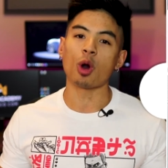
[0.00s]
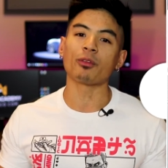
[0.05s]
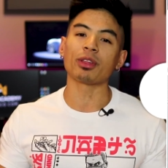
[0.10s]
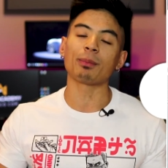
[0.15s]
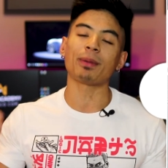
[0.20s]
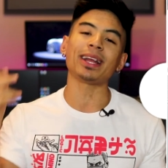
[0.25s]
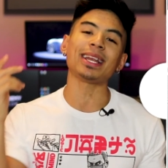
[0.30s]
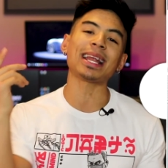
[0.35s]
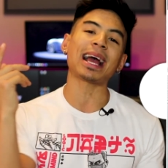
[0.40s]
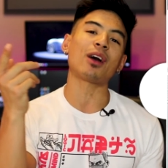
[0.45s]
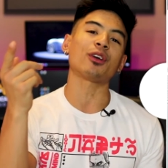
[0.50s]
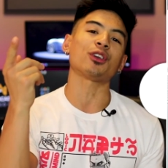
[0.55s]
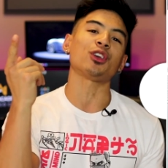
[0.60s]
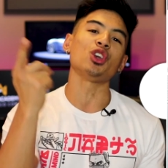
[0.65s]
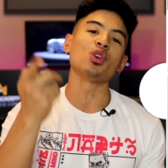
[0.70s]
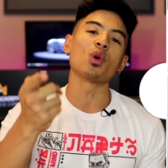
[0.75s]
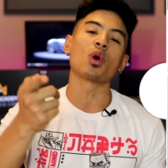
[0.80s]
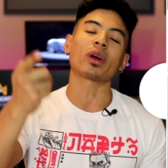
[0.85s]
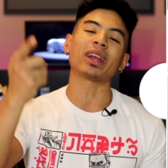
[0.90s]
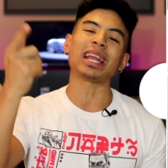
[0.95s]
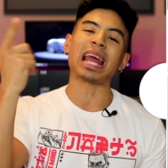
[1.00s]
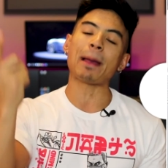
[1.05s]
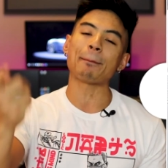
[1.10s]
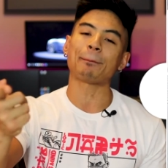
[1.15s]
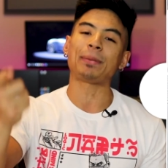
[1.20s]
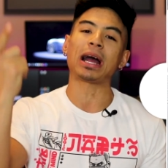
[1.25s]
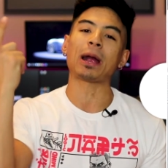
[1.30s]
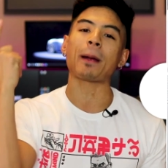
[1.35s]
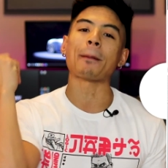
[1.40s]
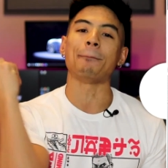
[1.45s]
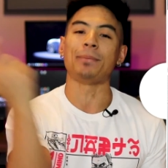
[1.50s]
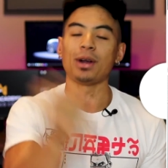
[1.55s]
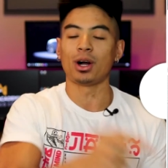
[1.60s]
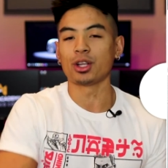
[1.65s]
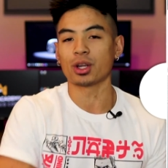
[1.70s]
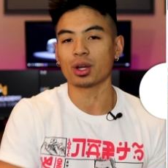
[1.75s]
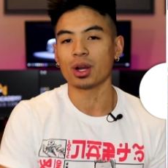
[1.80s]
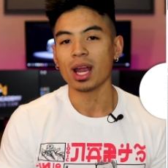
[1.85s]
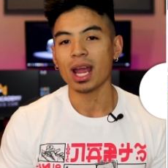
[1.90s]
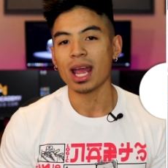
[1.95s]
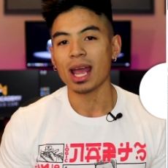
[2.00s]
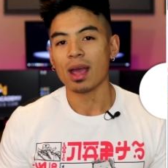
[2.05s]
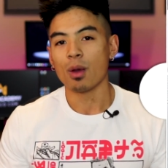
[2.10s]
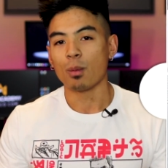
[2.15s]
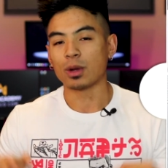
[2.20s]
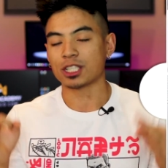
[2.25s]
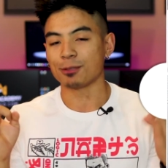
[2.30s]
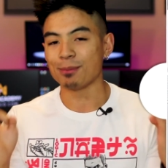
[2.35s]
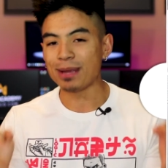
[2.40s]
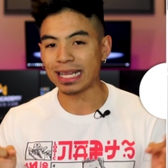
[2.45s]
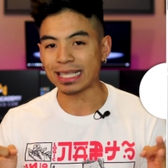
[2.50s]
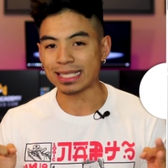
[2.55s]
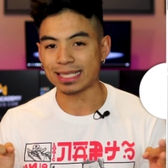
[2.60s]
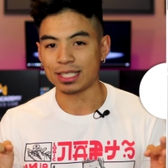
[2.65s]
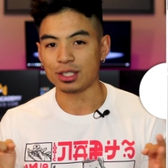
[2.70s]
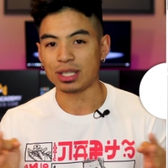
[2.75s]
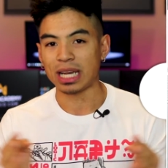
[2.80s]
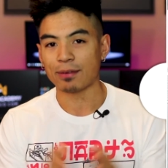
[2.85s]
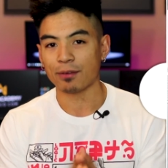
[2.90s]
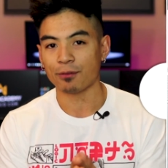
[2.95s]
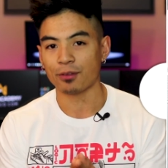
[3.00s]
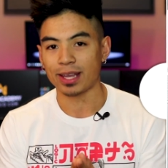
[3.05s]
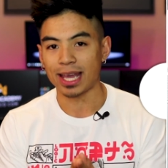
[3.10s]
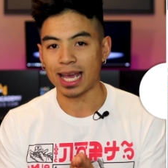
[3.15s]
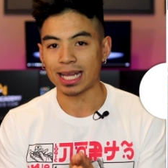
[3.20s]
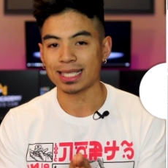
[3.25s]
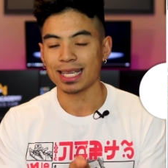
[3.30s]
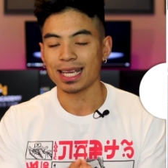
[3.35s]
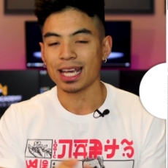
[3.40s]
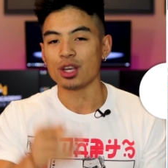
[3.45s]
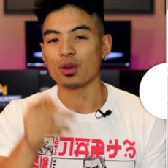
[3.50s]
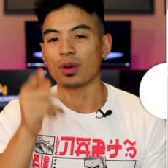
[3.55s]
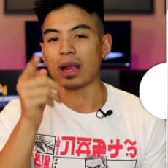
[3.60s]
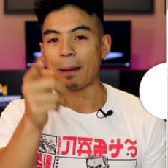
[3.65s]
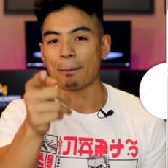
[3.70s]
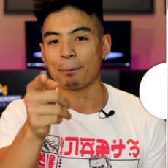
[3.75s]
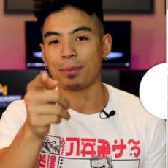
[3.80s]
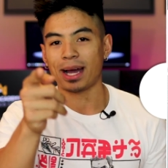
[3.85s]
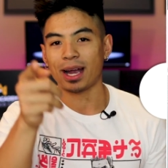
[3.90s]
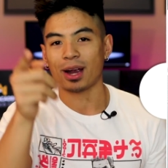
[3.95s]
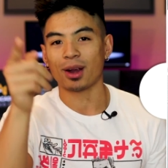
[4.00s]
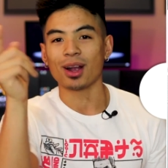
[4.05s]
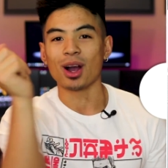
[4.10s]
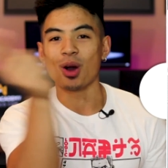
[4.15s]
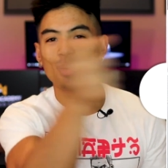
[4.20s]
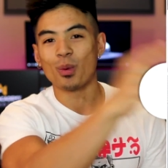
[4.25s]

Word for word: Hopefully by now you are an empire builder, which means you never forget your empire